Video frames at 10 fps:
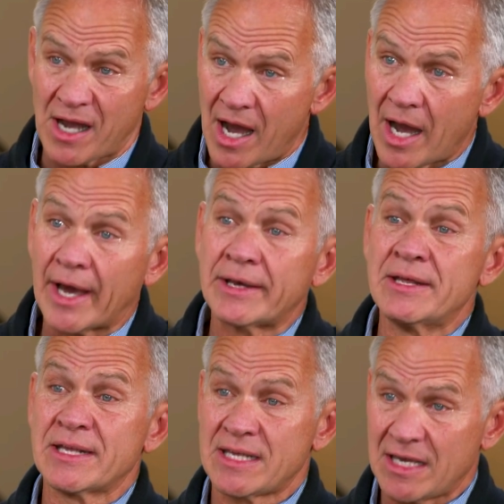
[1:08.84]
God
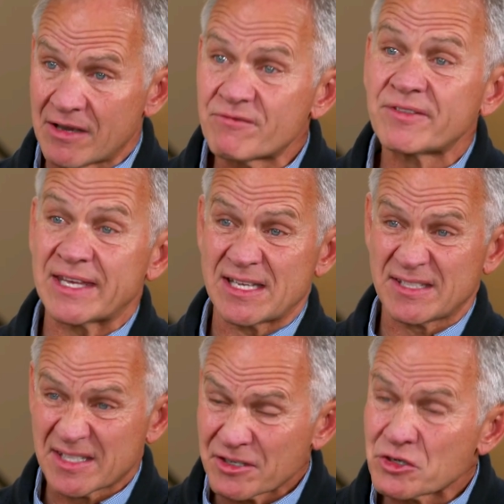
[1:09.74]
give
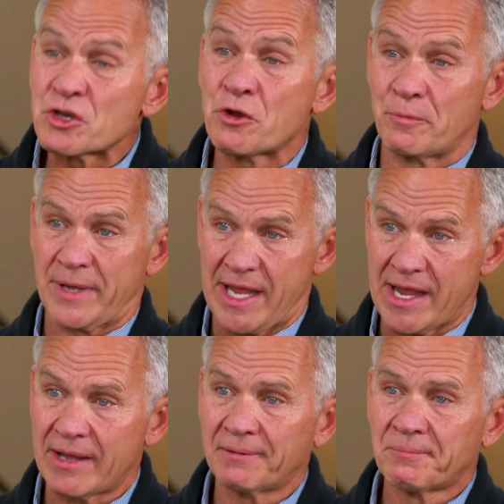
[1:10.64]
this to
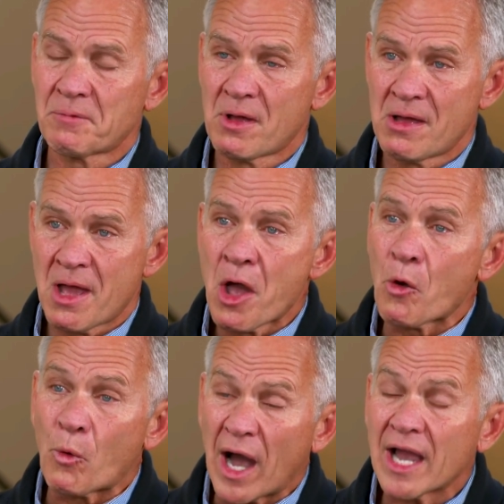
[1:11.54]
me?
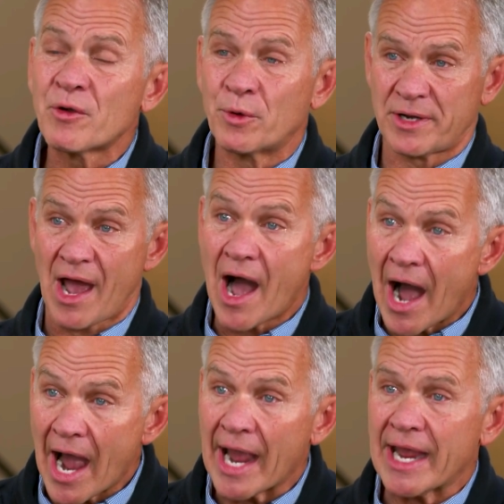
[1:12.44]
Why would
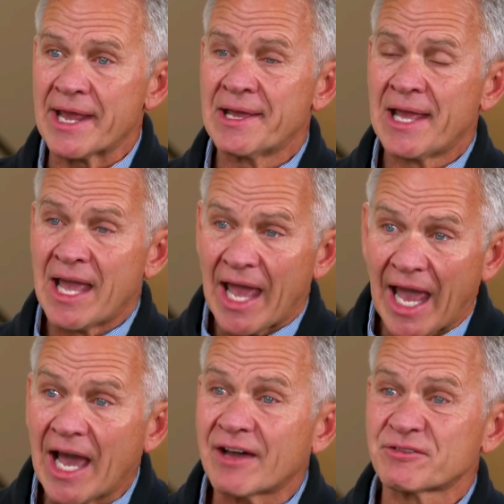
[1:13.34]
I
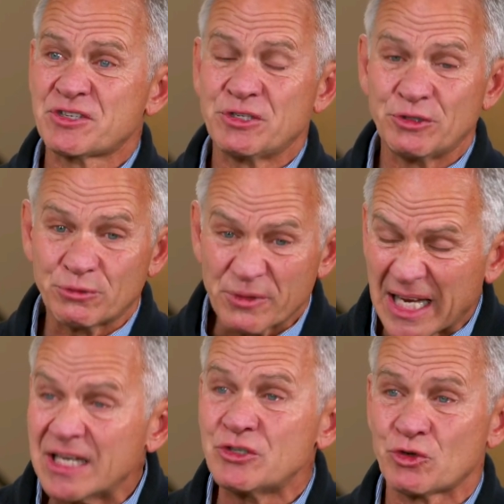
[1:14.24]
have to
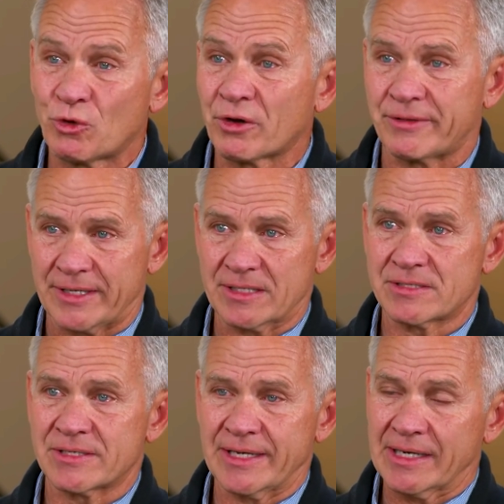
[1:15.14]
endure
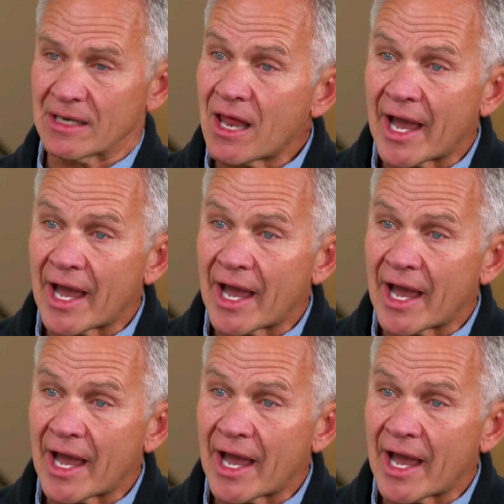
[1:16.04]
this in